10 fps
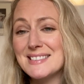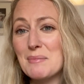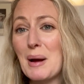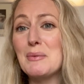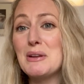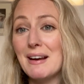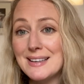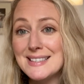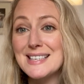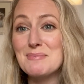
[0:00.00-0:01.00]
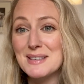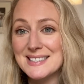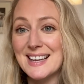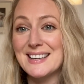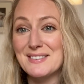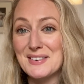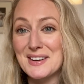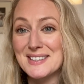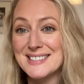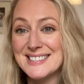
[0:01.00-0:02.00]
about 90% of
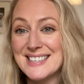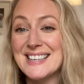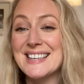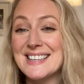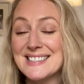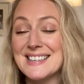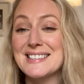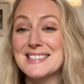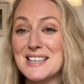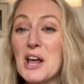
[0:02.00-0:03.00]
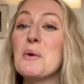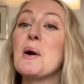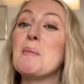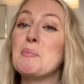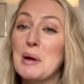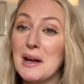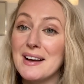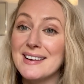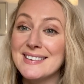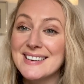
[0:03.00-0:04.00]
us, it is a slower
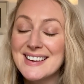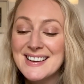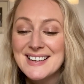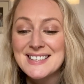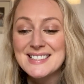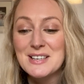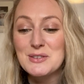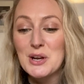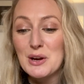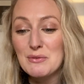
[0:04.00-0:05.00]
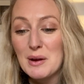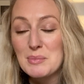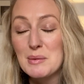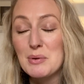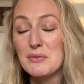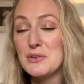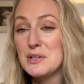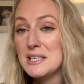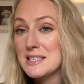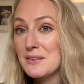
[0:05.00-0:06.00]
burn. So don't write people off. You
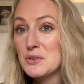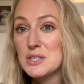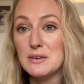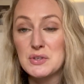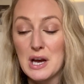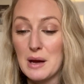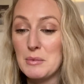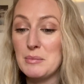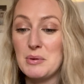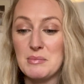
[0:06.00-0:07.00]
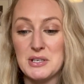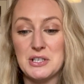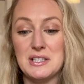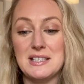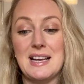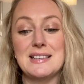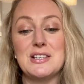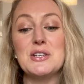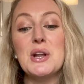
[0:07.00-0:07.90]
need to give yourself time and permission to get to